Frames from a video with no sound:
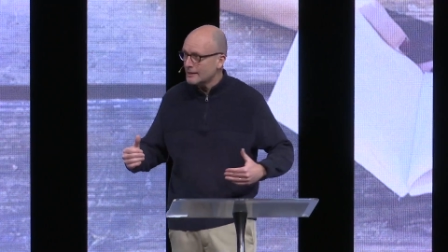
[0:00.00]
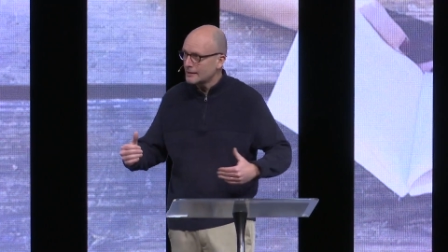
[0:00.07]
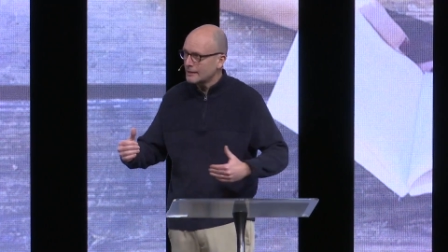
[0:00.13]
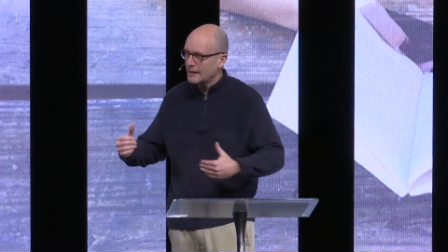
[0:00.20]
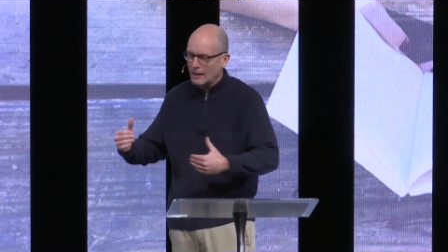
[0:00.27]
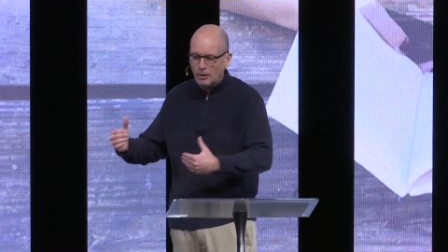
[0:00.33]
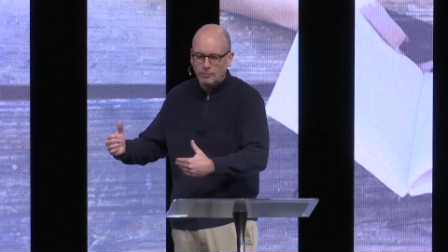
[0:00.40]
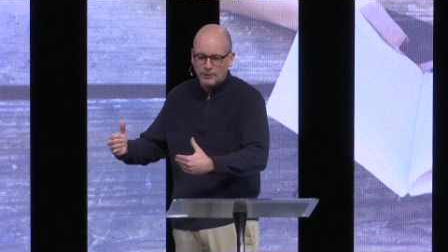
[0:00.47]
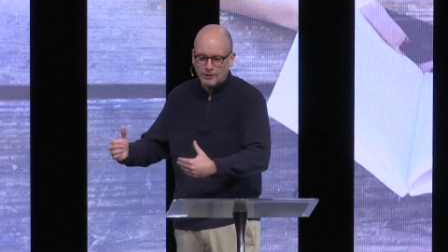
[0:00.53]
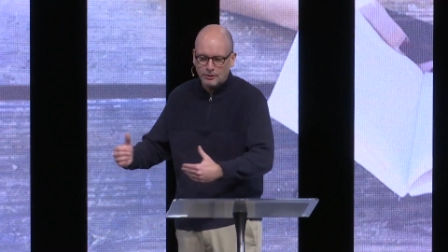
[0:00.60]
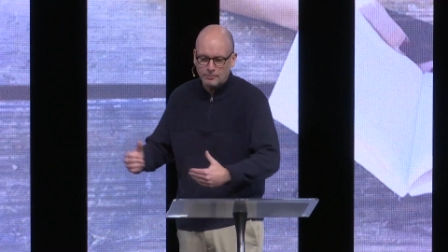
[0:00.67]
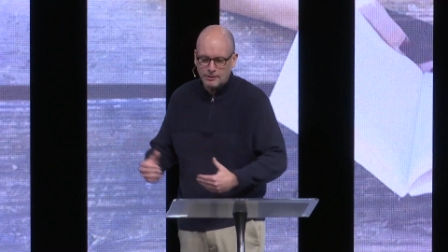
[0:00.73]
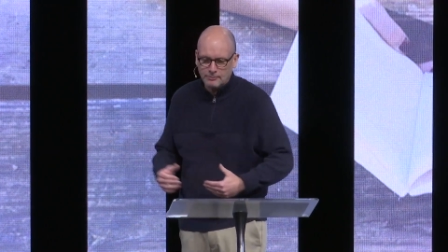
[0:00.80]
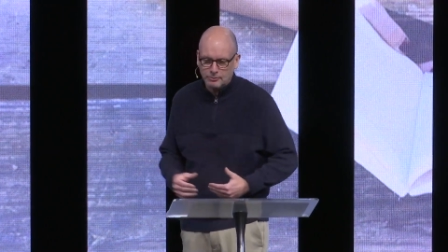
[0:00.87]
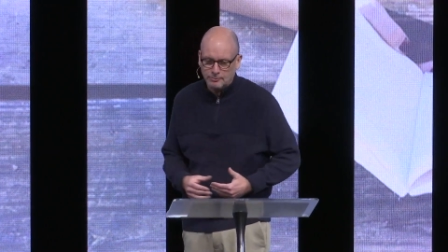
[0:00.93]
and help other
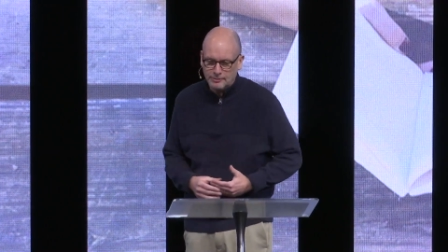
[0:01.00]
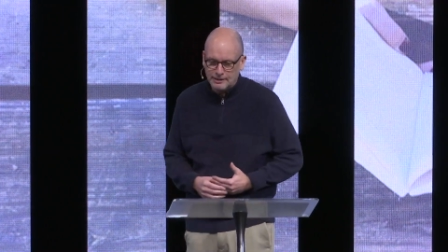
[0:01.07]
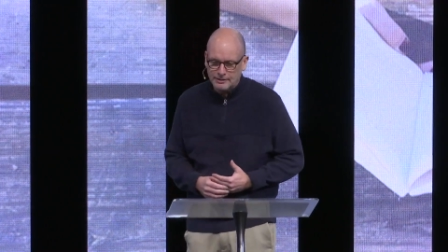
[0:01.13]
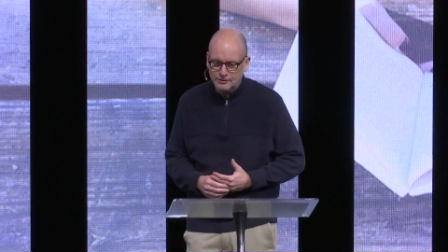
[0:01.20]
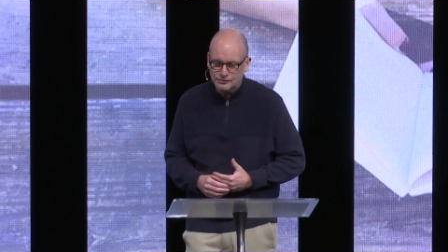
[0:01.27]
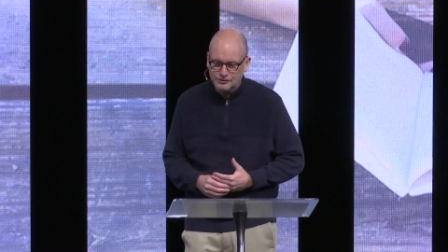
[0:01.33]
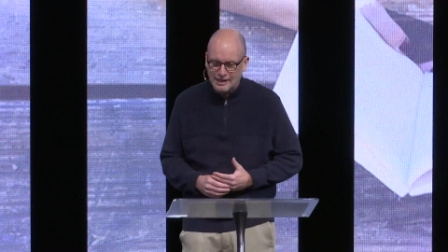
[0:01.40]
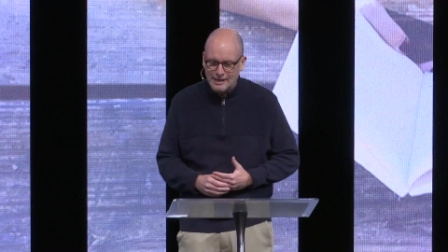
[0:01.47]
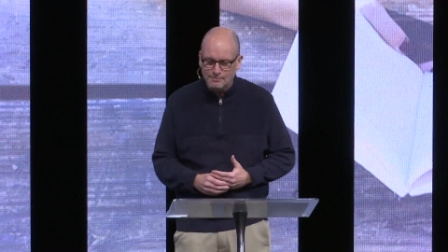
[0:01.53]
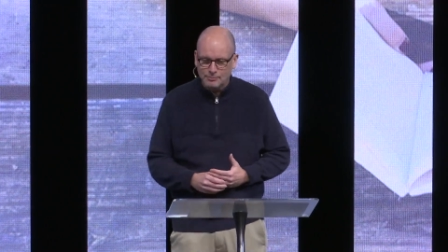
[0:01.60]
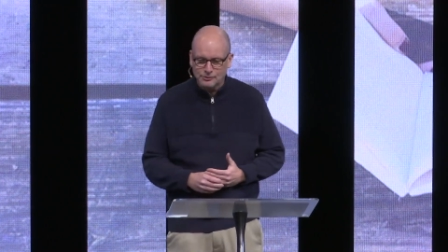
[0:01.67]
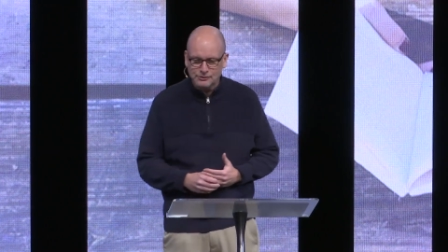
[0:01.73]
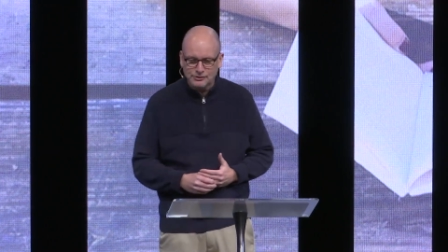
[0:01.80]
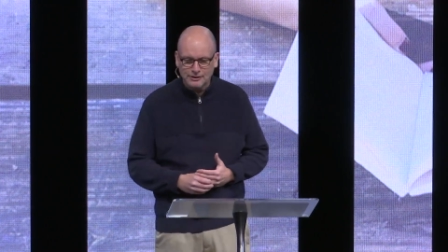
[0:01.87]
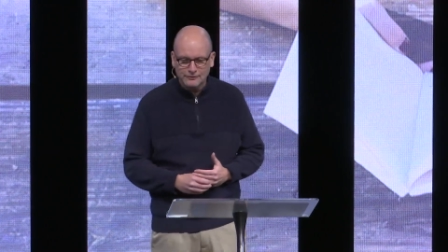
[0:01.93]
people be
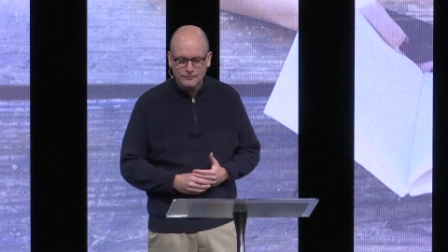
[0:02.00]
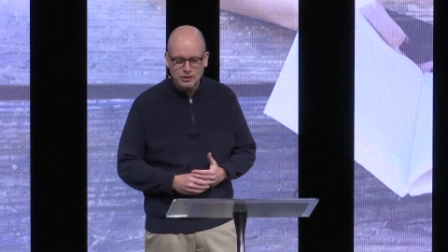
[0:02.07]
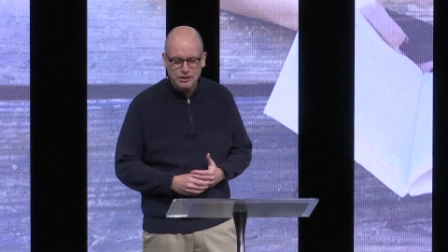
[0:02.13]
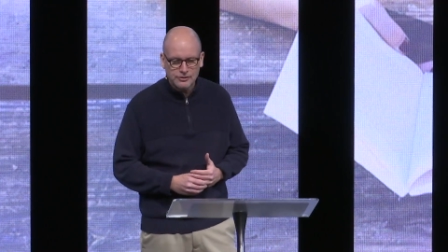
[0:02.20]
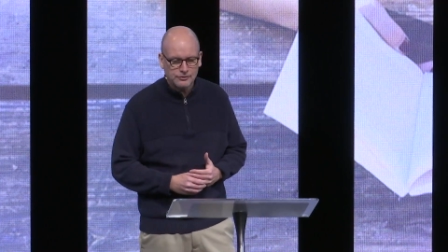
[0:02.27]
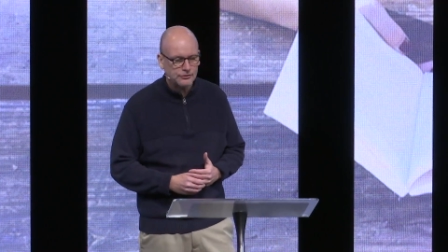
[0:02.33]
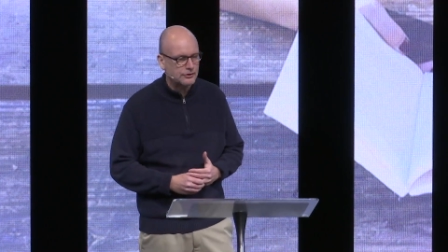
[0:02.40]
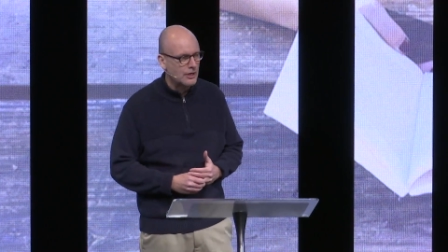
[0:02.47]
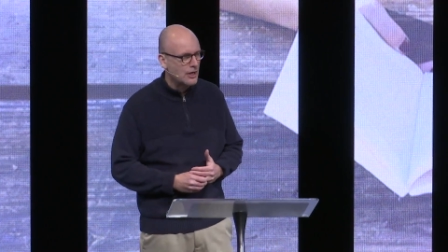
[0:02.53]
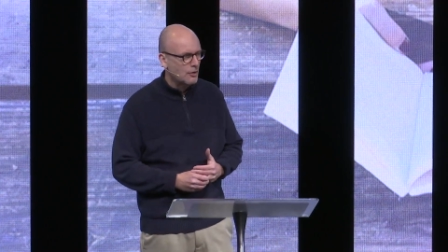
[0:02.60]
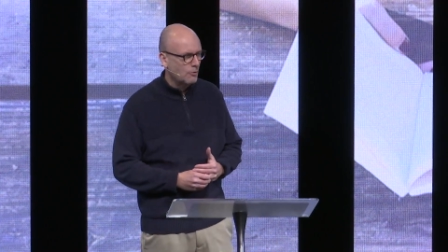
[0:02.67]
disciples of Jesus?